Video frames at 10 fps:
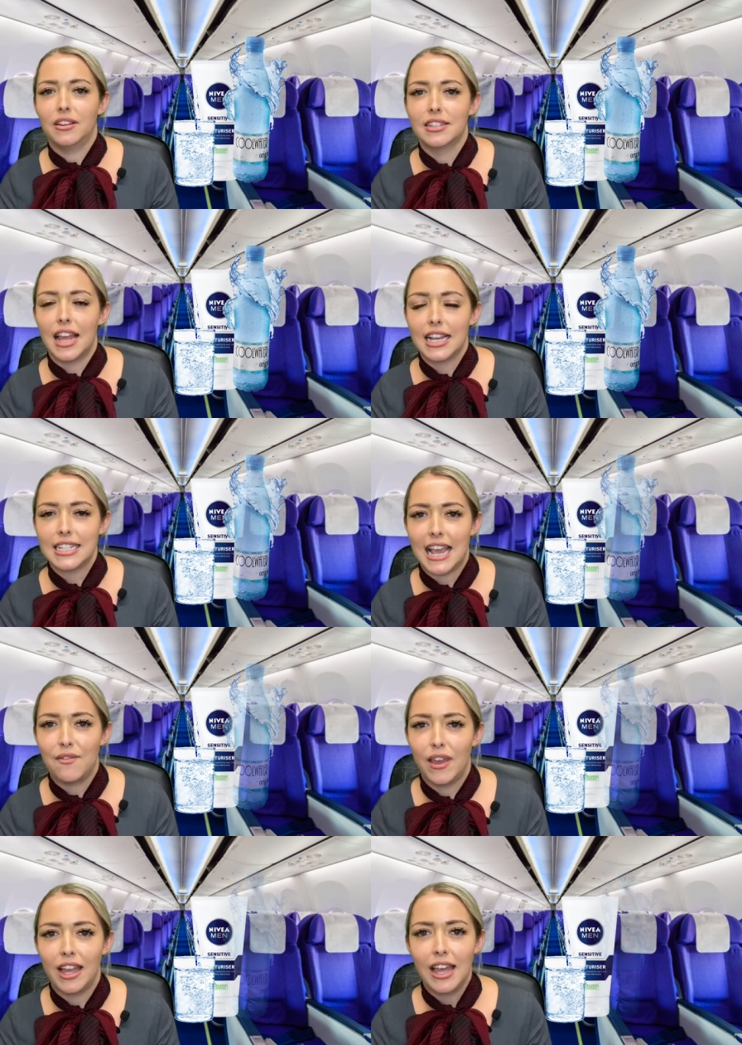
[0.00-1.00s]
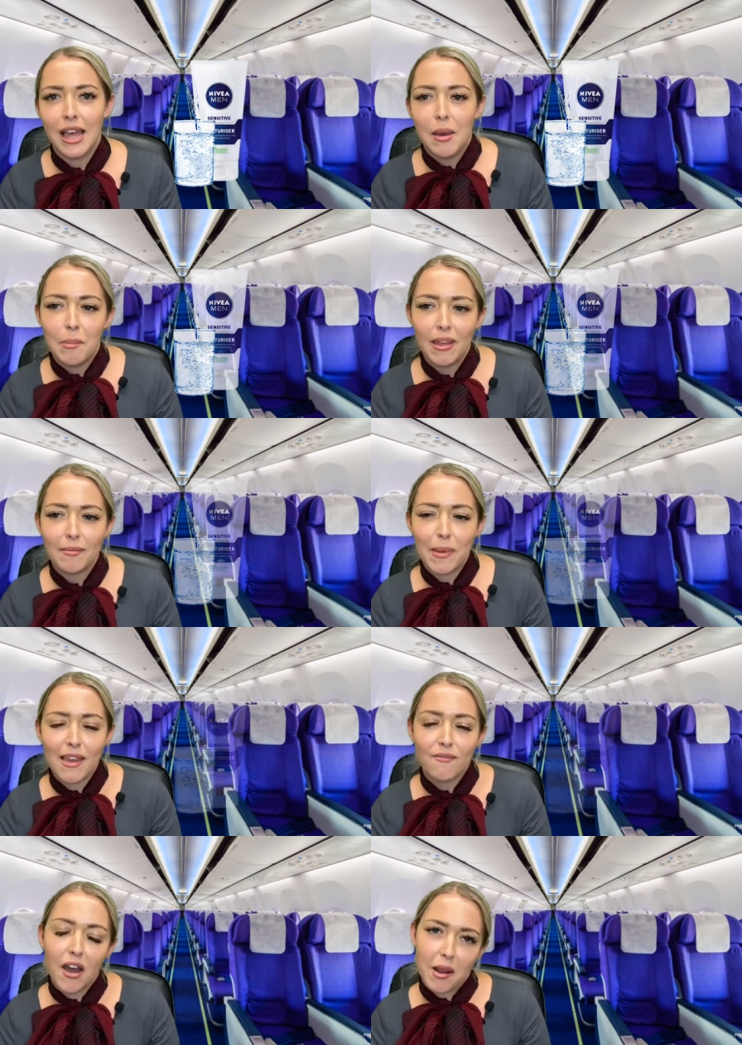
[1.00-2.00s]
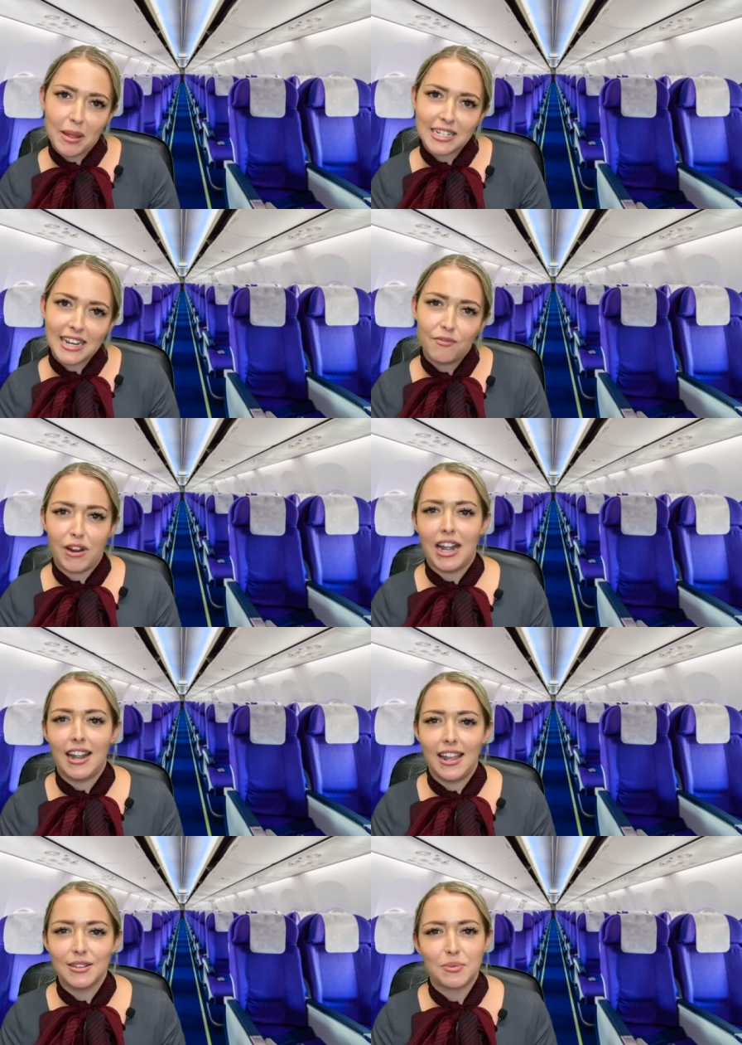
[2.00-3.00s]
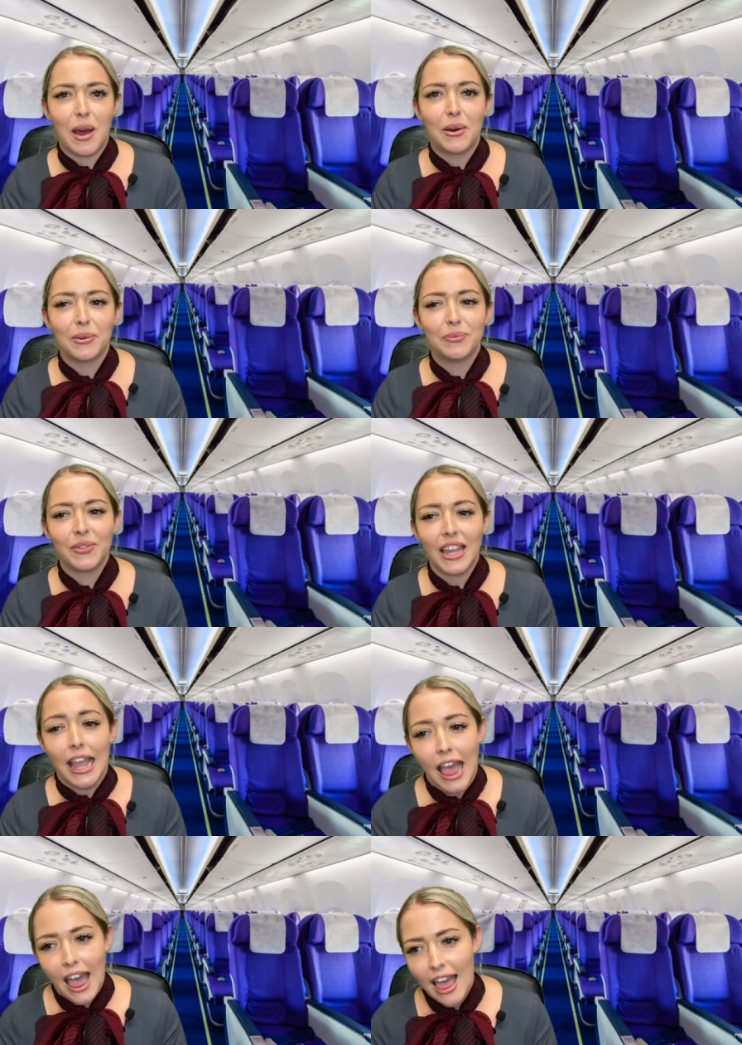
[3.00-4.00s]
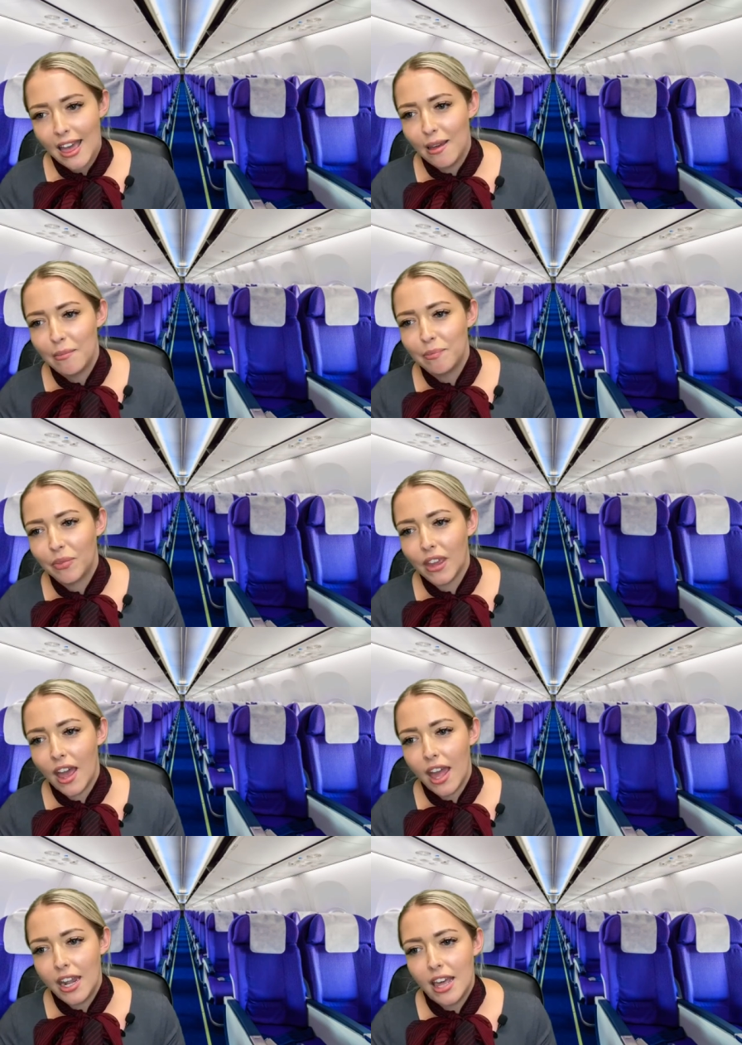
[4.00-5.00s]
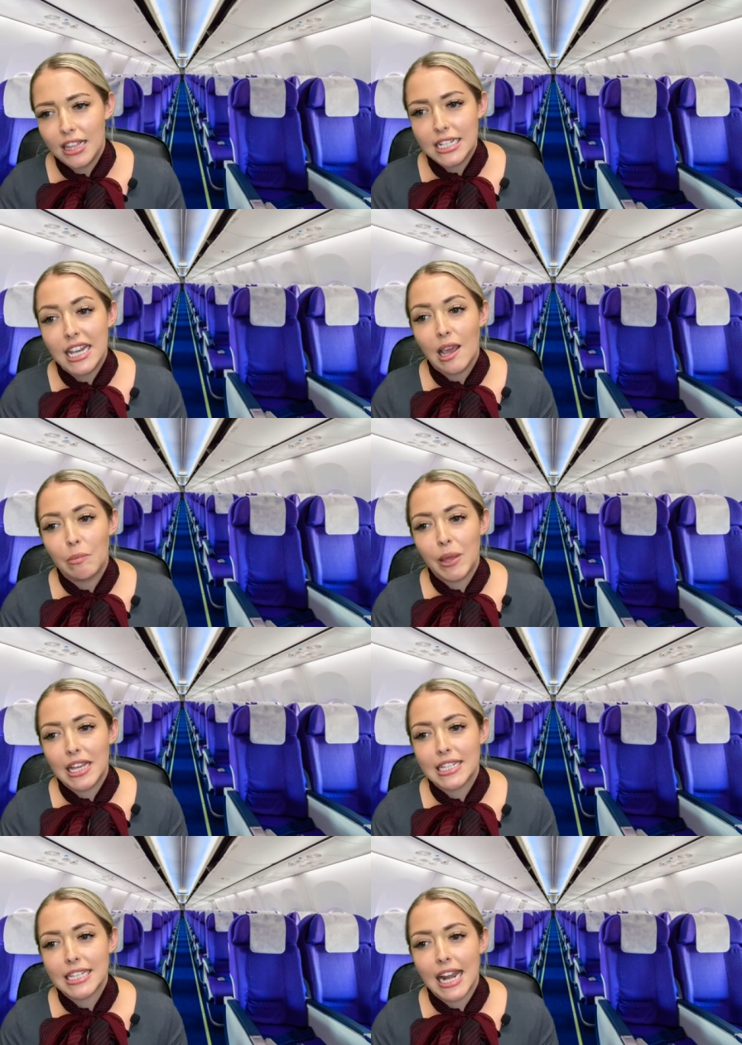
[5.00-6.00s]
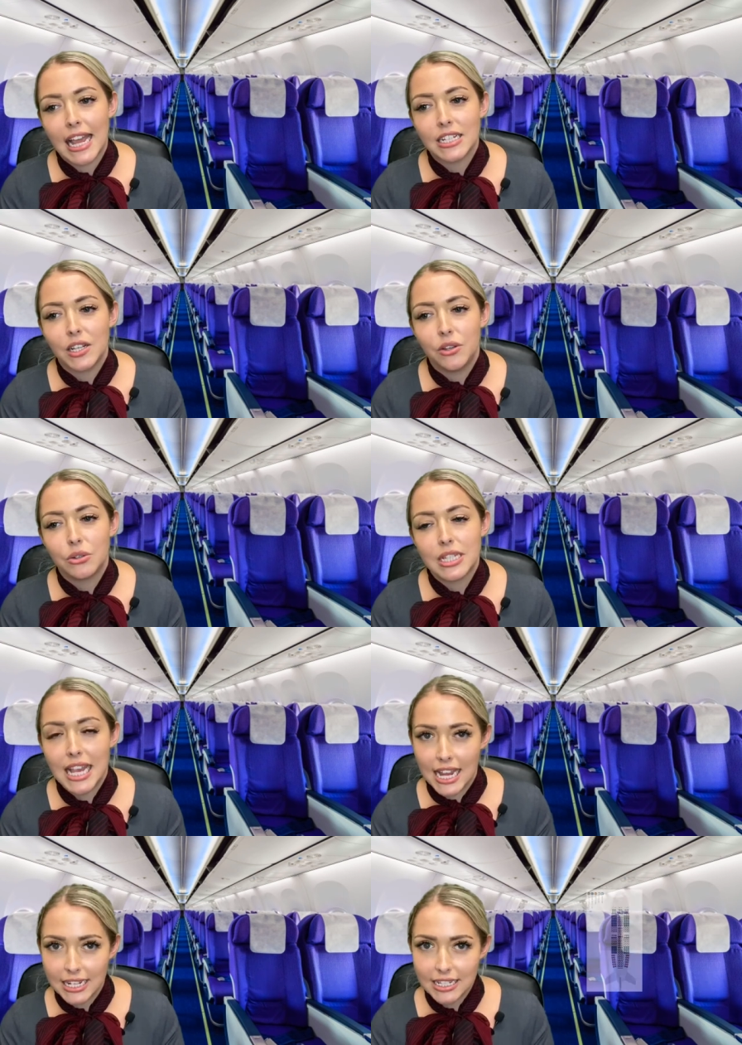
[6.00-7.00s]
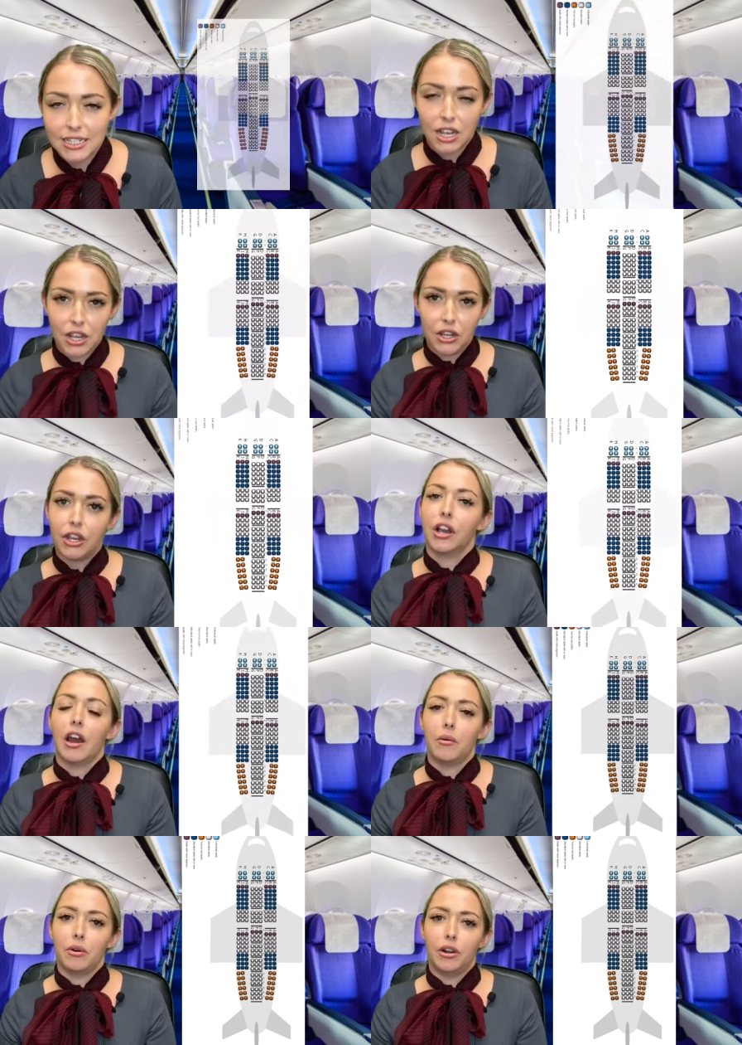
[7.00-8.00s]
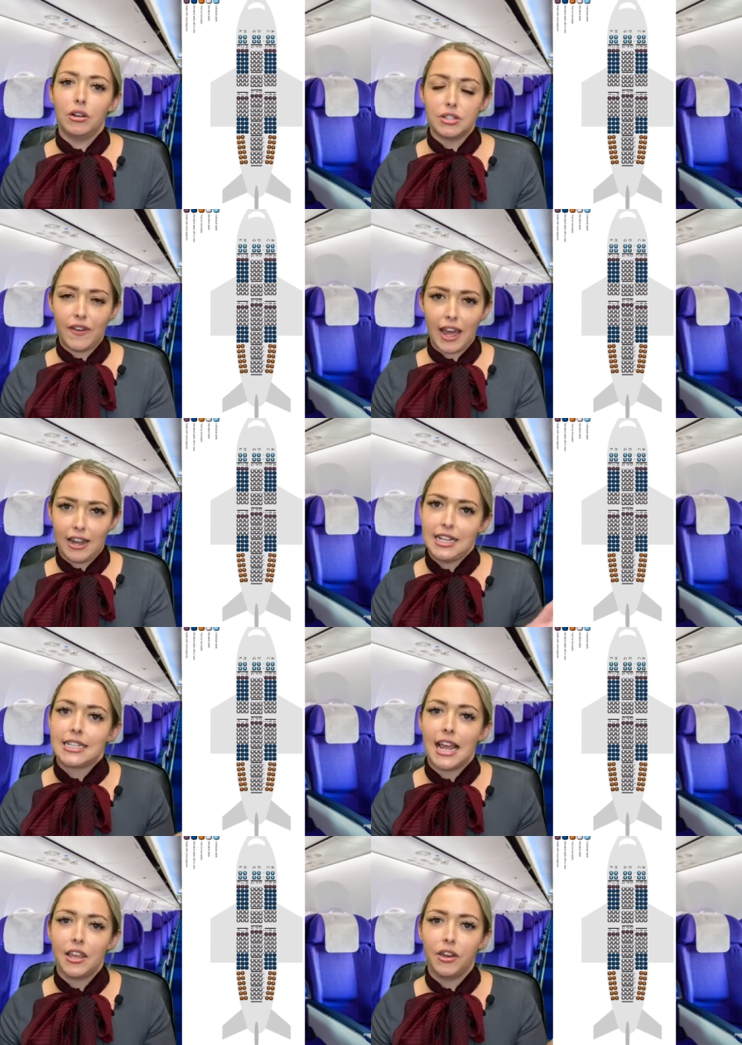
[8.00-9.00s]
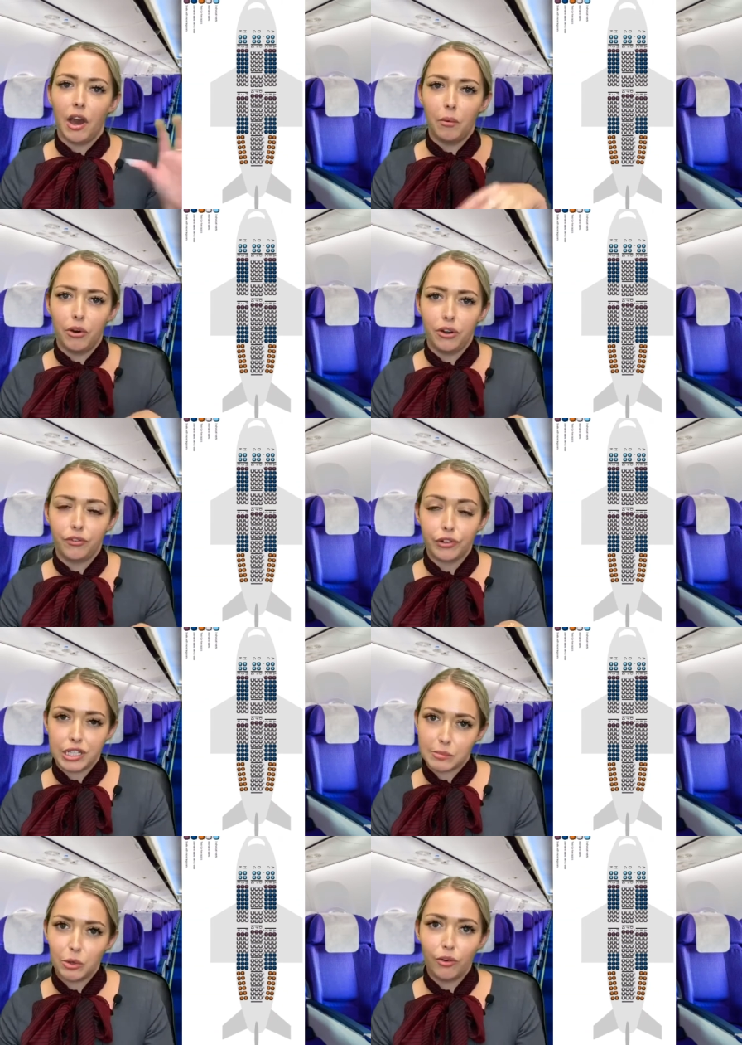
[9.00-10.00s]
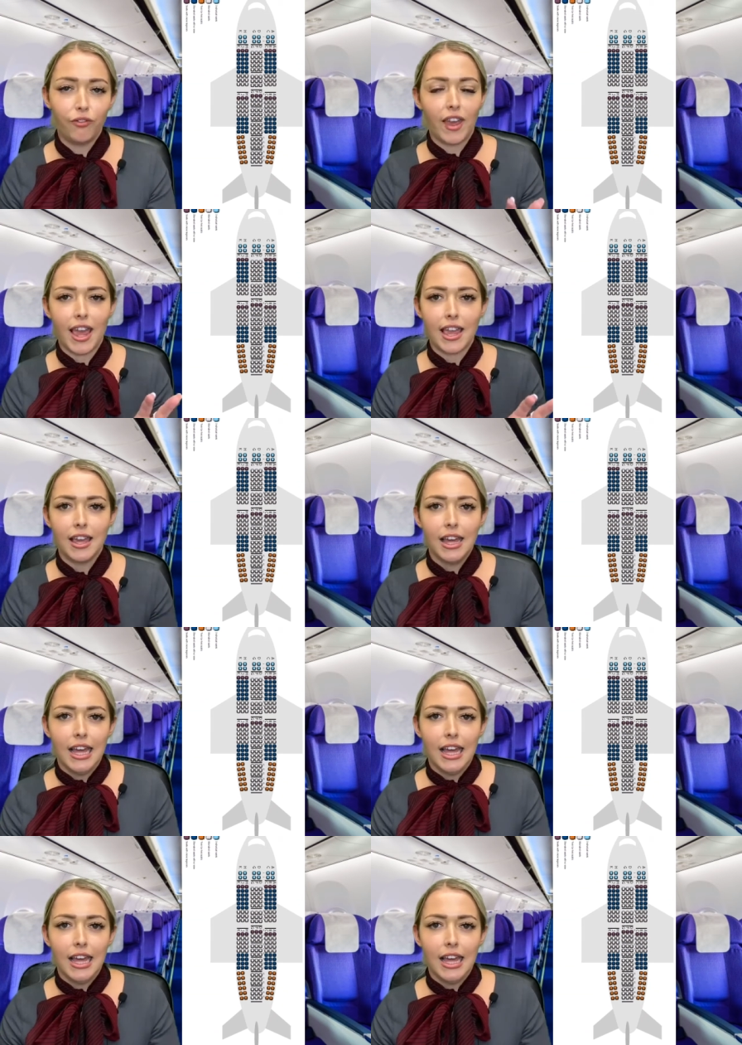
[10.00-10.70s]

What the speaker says: it's like saving, bit environmentally friendly as well. Another tip is selecting your seats. So you can go on, lots of airlines let you go on for a small fee